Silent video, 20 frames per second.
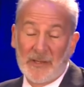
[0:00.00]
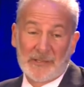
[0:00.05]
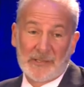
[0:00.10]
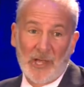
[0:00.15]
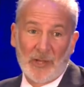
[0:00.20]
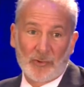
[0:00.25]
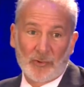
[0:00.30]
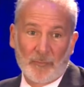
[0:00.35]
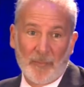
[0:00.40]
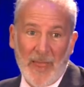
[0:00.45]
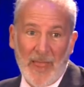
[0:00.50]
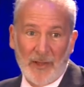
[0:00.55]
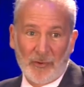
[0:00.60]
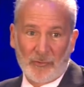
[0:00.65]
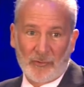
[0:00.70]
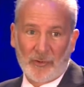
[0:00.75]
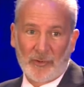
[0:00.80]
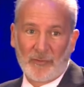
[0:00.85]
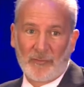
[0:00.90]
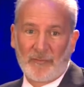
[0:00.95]
and central
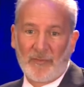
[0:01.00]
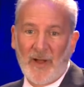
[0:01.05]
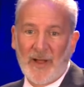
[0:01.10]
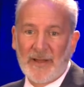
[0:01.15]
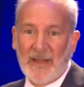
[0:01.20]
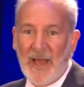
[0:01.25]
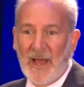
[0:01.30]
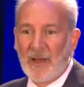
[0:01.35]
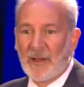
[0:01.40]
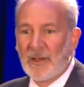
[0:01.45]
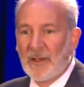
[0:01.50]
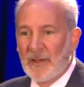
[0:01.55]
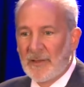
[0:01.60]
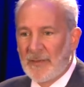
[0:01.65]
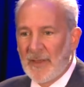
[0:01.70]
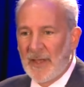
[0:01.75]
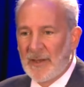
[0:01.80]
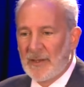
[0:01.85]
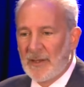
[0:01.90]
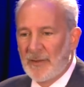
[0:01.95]
bankers are going to find
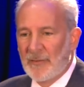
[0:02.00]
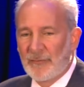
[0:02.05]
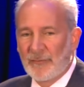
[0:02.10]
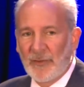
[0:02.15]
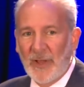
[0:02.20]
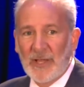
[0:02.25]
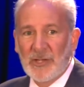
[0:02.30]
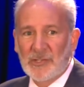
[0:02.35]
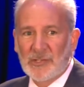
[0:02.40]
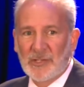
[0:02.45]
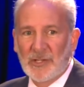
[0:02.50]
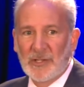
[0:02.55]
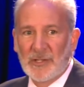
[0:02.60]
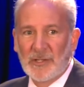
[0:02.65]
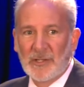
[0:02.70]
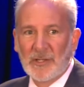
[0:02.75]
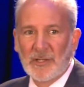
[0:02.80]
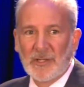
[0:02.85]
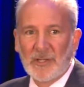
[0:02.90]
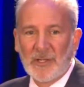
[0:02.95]
out, that inflation